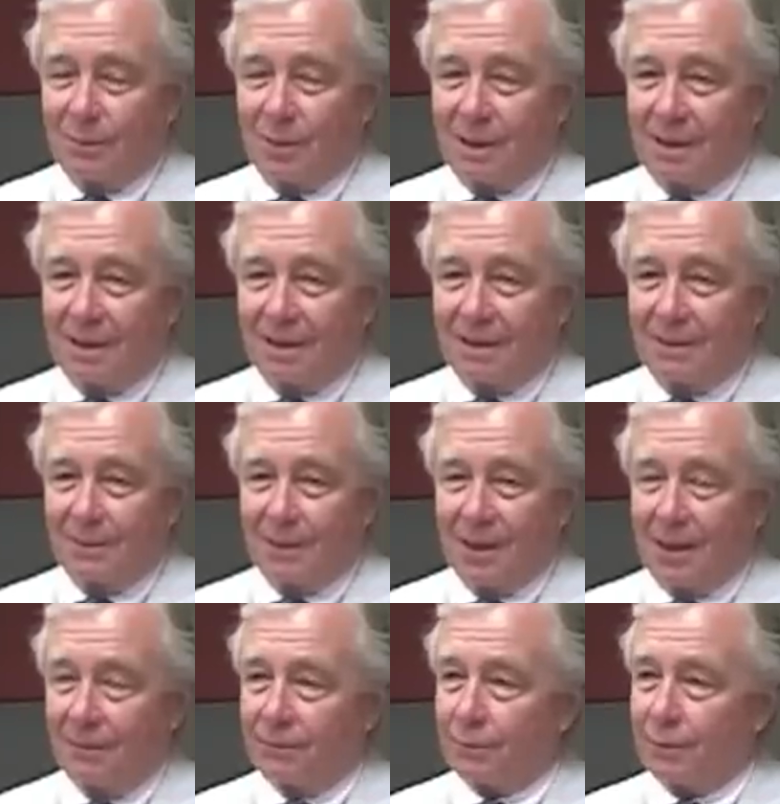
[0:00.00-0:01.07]

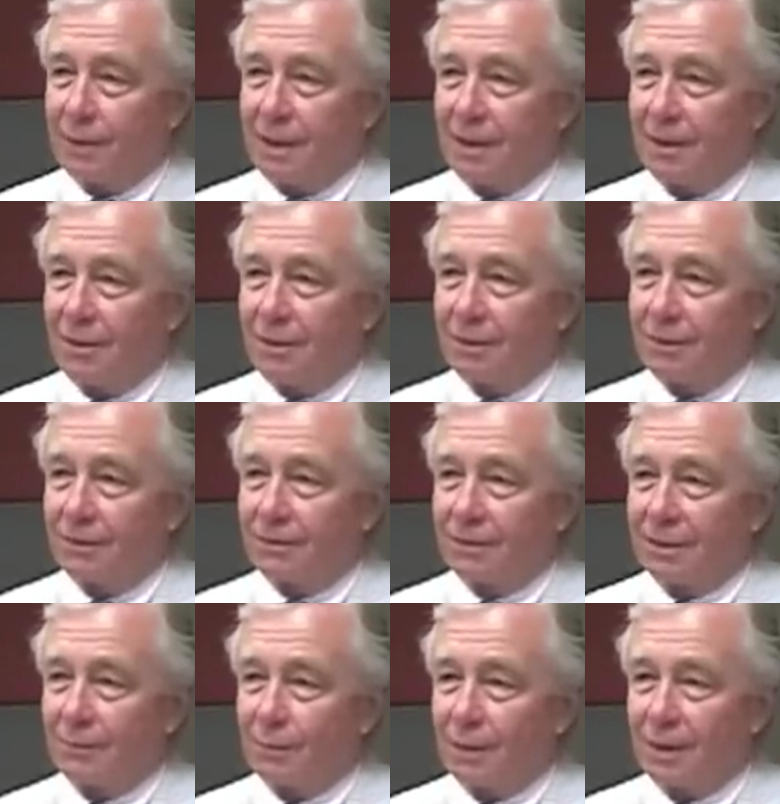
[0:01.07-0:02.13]
We'd have 3
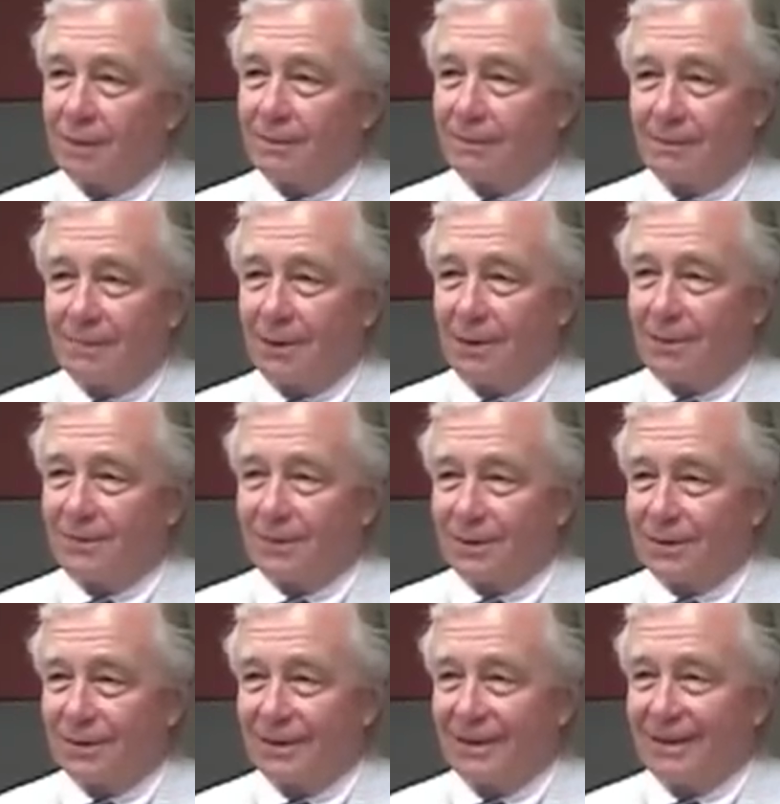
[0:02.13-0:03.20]
lawyers in one
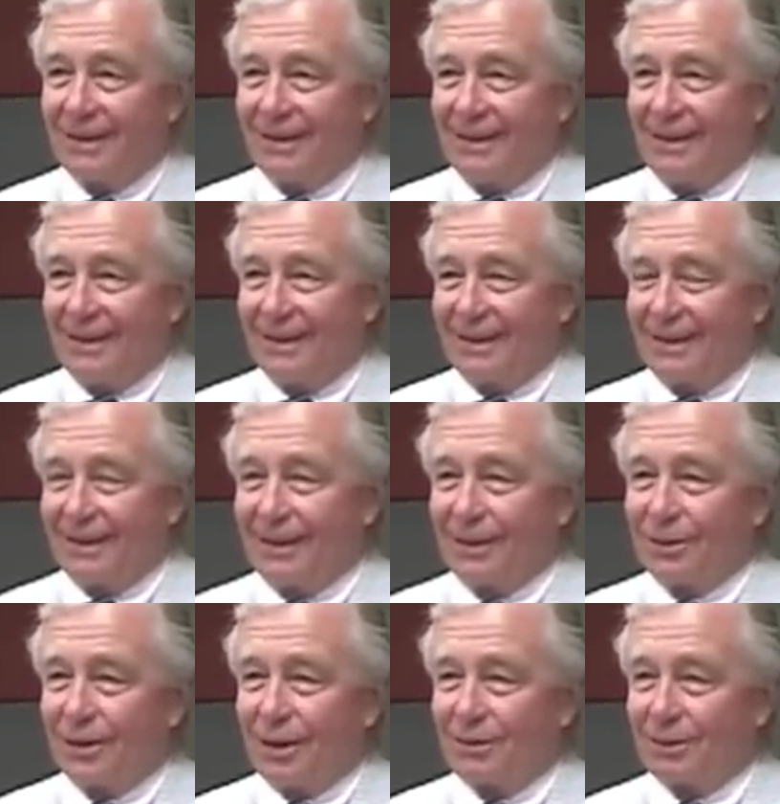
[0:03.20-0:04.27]
office
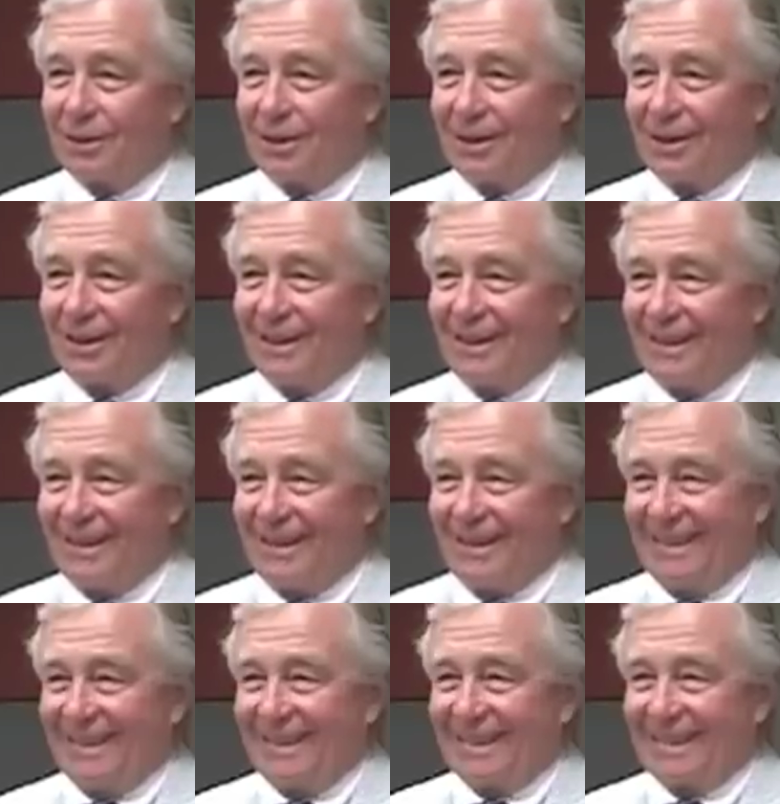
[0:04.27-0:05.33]
and a secretary,
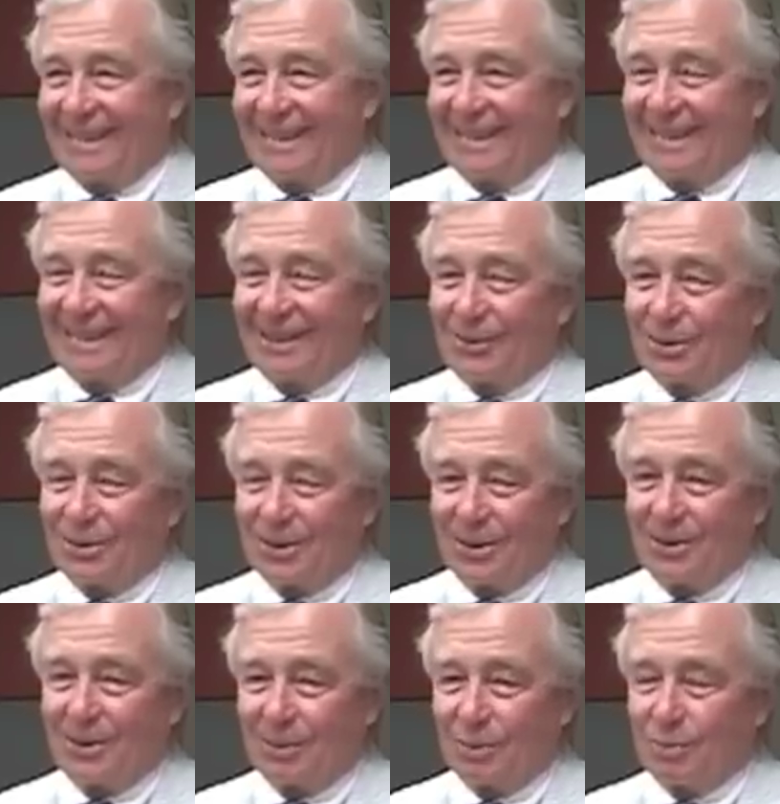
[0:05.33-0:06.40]
and it was
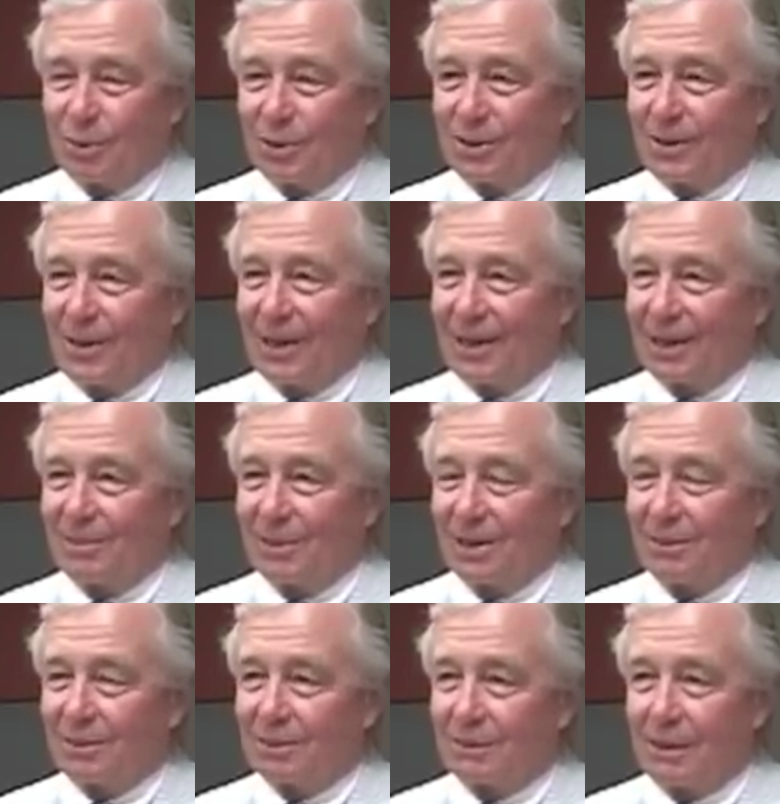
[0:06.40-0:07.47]
pretty crowded,
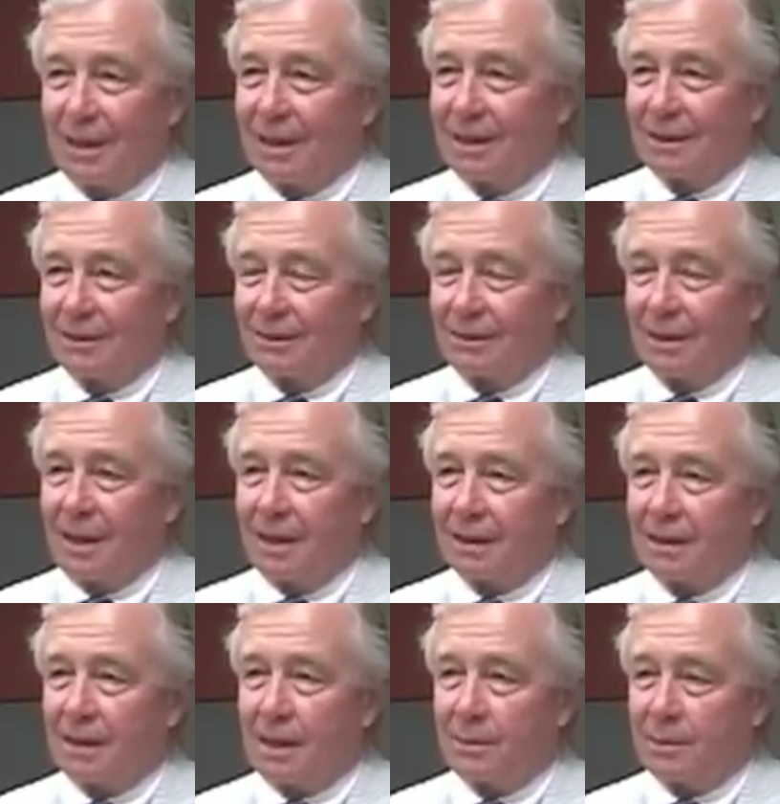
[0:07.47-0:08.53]
but it was great. I mean, a lot
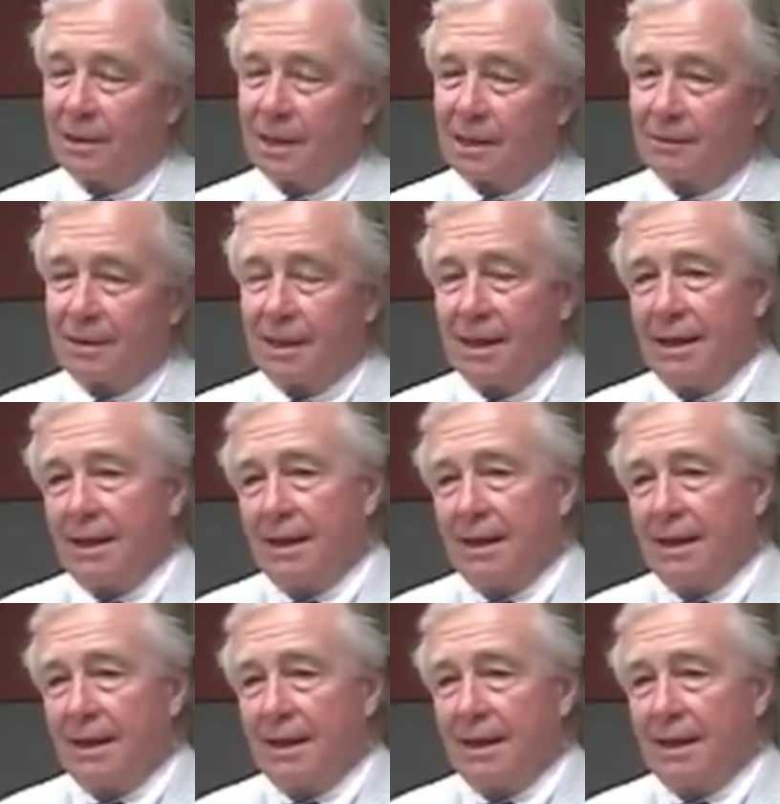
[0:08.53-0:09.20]
of camaraderie.